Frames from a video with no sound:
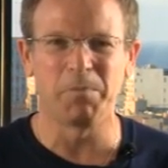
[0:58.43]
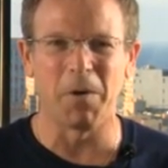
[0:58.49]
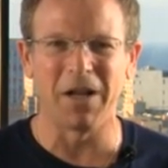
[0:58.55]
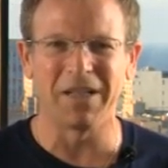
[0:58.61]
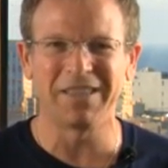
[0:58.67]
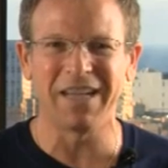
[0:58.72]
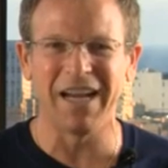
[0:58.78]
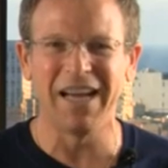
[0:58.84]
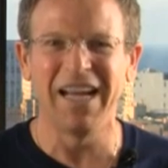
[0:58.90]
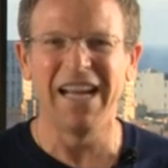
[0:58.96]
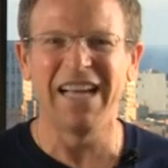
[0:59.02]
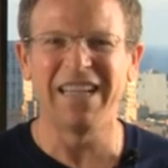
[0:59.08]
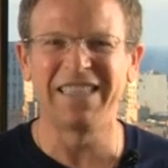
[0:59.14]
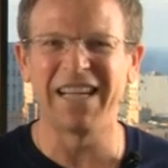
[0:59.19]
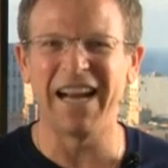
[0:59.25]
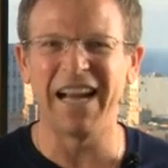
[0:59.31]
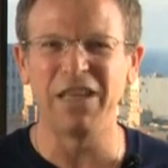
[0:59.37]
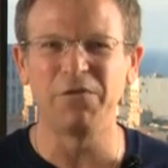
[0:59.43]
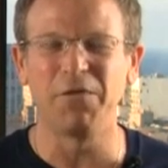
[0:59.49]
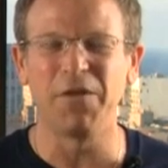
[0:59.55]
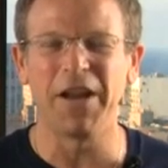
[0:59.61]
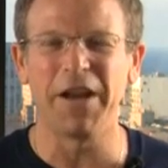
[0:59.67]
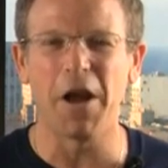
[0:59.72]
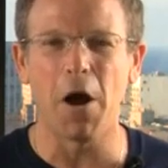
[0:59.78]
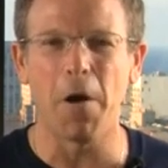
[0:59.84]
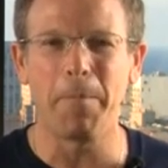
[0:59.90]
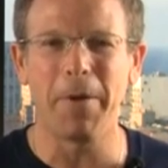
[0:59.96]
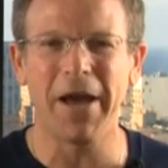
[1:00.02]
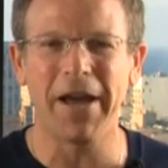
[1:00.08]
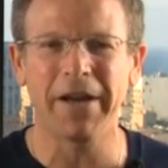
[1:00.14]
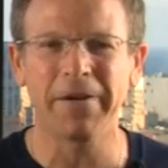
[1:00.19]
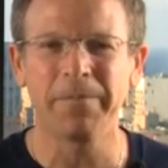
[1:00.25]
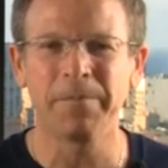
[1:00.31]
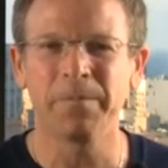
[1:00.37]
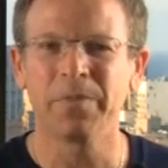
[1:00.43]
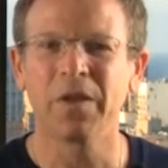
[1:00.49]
But in today's video pick,